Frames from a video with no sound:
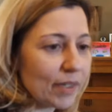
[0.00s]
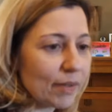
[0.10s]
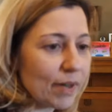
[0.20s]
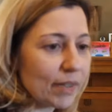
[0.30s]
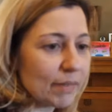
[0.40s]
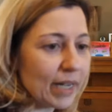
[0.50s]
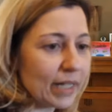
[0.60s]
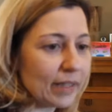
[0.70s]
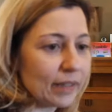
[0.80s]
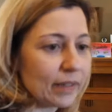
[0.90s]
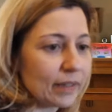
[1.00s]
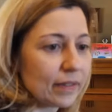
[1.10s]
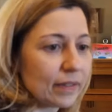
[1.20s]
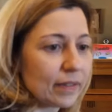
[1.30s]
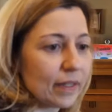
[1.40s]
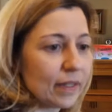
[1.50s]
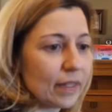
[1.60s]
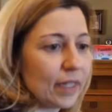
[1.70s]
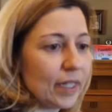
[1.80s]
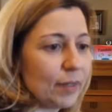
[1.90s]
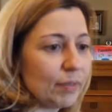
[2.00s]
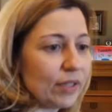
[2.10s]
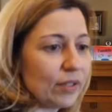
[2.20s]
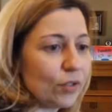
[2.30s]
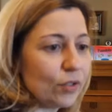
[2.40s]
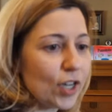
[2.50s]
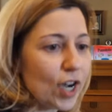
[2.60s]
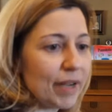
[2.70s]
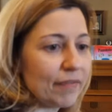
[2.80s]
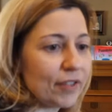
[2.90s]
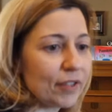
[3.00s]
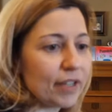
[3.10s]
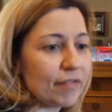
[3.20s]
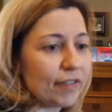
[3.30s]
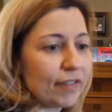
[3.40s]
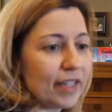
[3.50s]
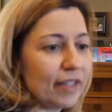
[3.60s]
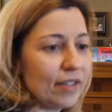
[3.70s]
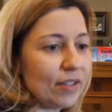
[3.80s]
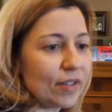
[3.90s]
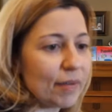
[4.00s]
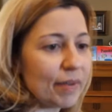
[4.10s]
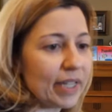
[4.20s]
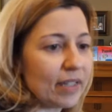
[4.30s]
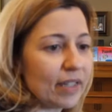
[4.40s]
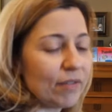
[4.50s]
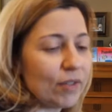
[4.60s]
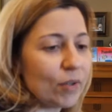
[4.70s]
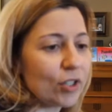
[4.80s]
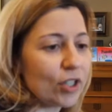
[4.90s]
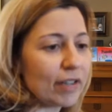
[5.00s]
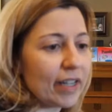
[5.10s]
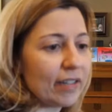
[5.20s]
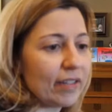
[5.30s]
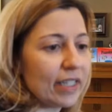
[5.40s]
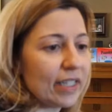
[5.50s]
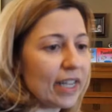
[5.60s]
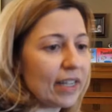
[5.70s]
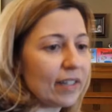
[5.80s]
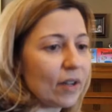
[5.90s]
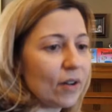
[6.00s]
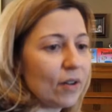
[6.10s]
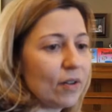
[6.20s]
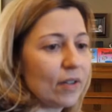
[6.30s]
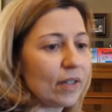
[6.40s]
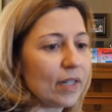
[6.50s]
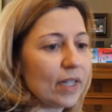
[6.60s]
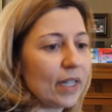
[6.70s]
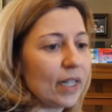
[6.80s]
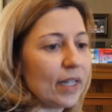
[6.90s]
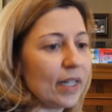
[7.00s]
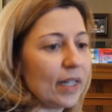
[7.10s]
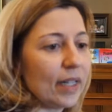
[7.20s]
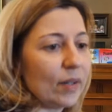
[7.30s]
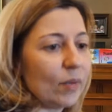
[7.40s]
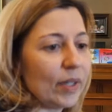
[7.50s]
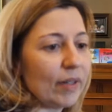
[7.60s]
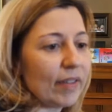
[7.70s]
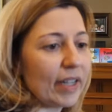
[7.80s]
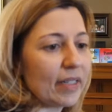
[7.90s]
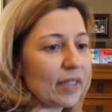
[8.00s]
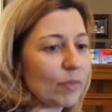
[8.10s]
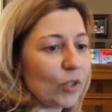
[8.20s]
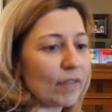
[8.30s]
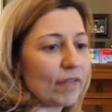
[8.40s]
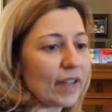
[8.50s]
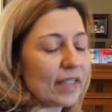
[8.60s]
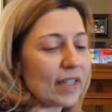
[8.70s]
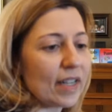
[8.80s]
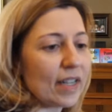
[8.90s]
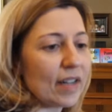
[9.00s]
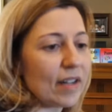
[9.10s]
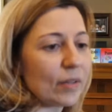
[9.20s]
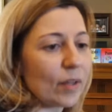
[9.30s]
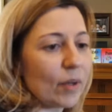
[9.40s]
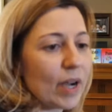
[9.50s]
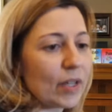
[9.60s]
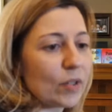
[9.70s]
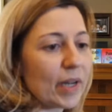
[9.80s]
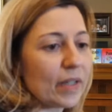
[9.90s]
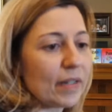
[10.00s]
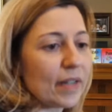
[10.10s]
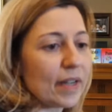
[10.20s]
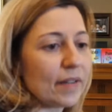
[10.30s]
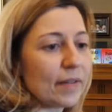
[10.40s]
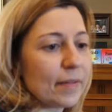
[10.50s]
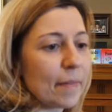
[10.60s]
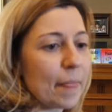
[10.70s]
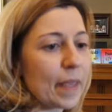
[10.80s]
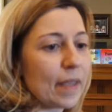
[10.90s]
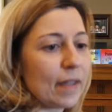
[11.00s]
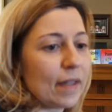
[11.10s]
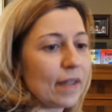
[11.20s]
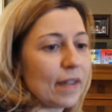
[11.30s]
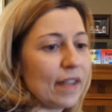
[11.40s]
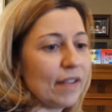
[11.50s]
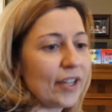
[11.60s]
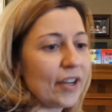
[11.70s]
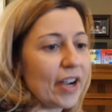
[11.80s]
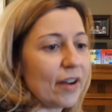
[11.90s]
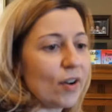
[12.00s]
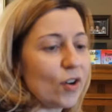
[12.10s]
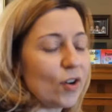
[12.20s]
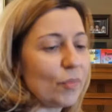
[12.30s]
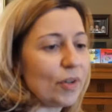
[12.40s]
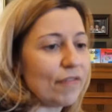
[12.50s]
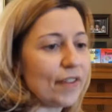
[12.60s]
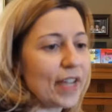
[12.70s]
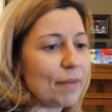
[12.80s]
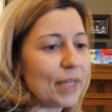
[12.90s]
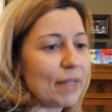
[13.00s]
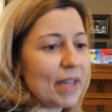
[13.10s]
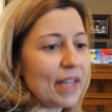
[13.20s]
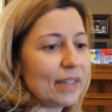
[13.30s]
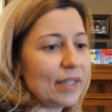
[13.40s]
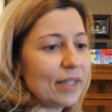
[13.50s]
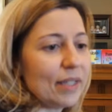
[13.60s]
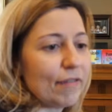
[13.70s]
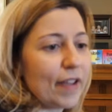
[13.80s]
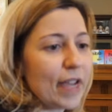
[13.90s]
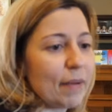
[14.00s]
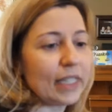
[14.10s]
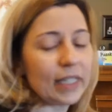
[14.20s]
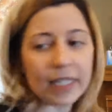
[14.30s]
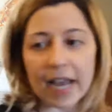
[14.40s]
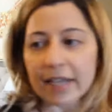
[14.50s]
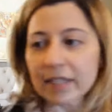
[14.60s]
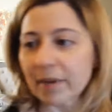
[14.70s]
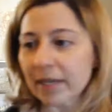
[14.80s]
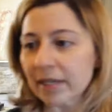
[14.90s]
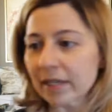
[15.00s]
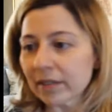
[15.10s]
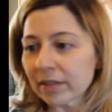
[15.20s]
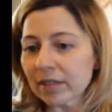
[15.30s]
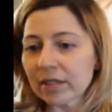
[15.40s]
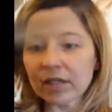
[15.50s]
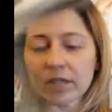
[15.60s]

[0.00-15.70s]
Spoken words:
Welcome, Malik. Please do comment if you're here, friends, so that we can give you a shout out and say hello. We'll invite some more friends onto our watch party there. If you're at home with family, make this a family class, my dears.